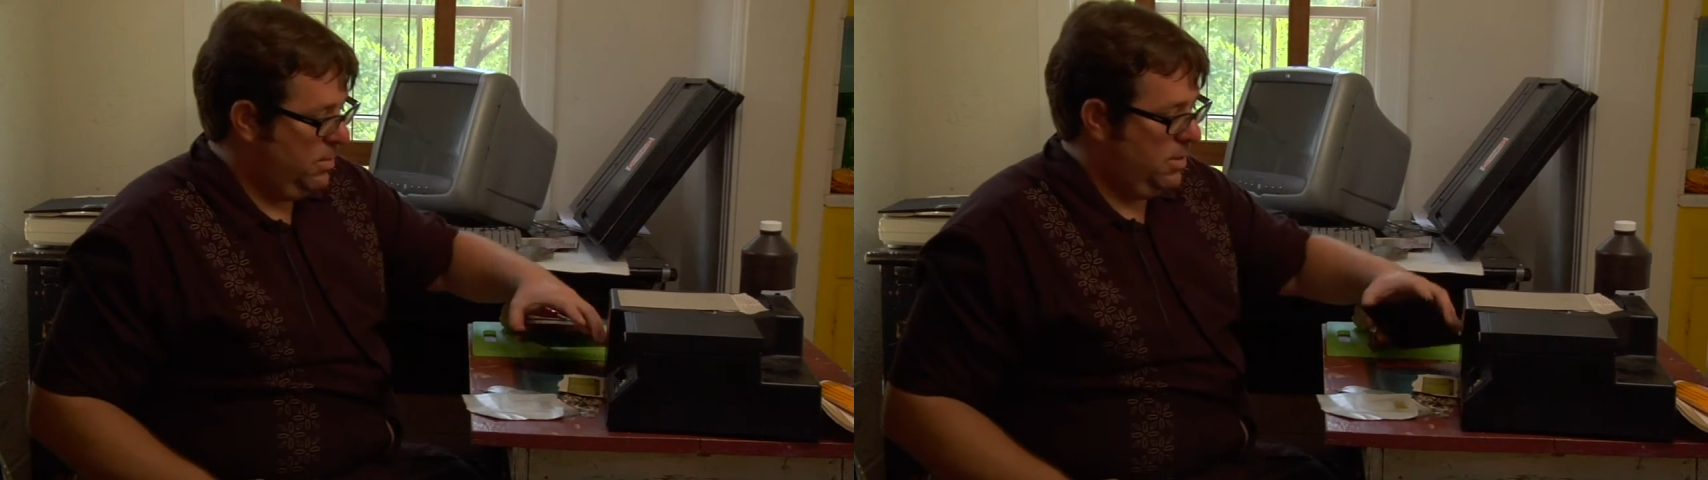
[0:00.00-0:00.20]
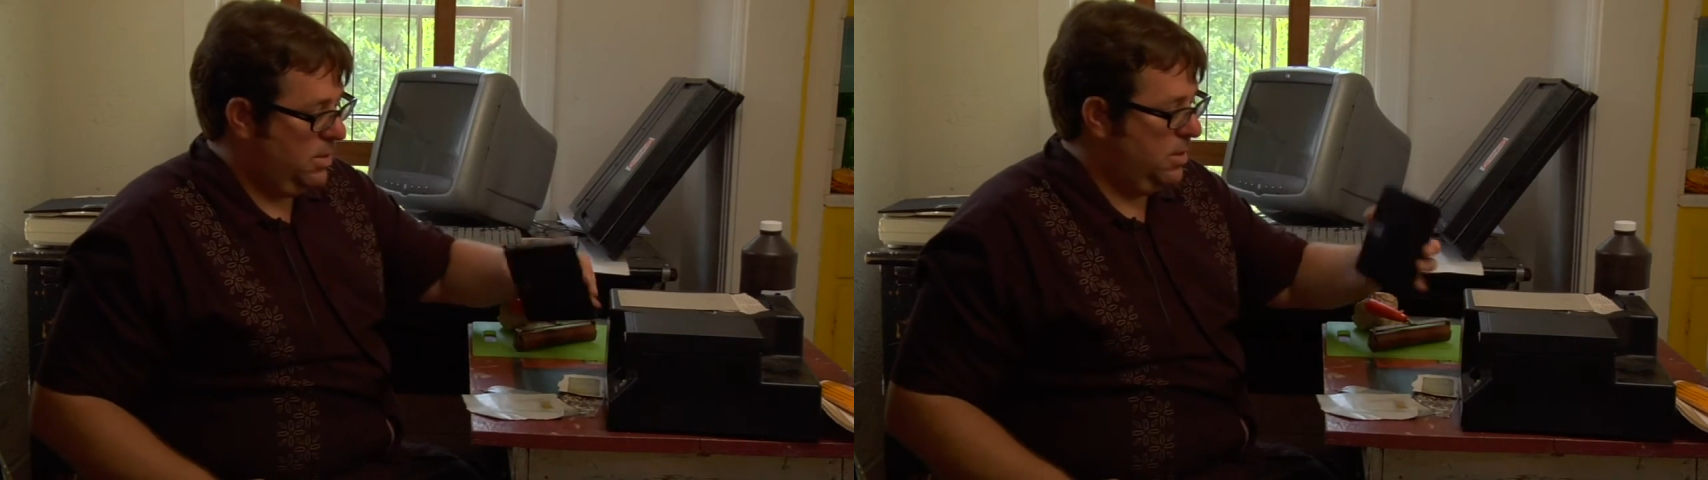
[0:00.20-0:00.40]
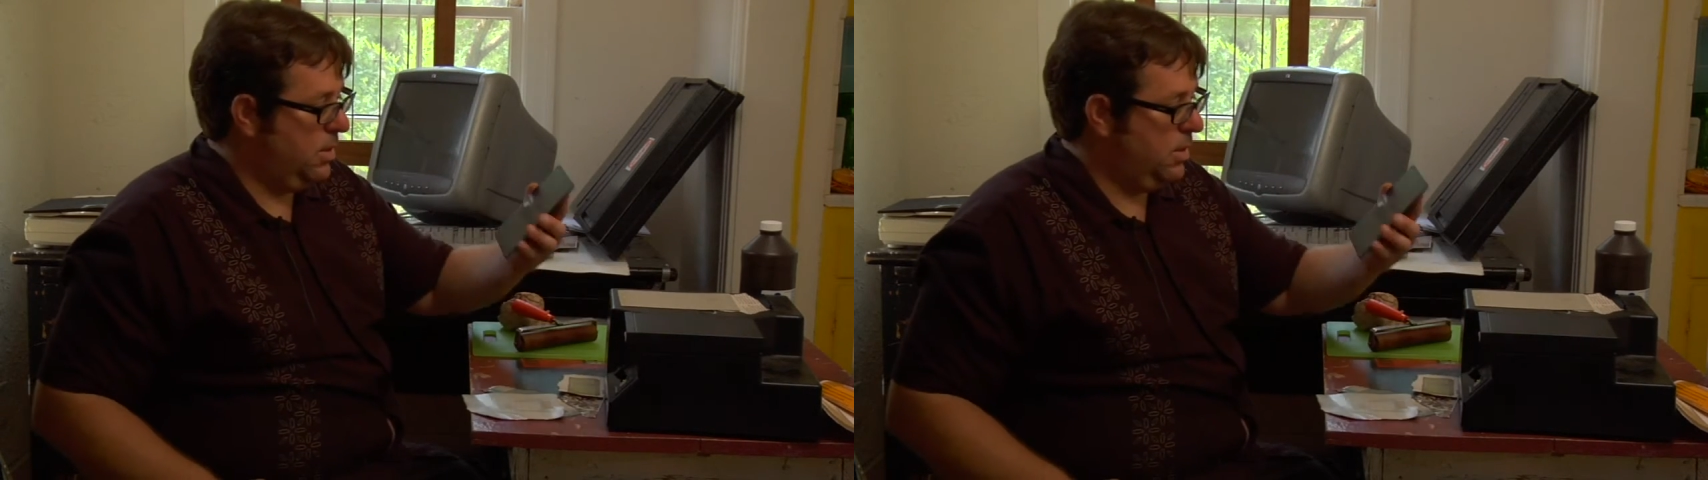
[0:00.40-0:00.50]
I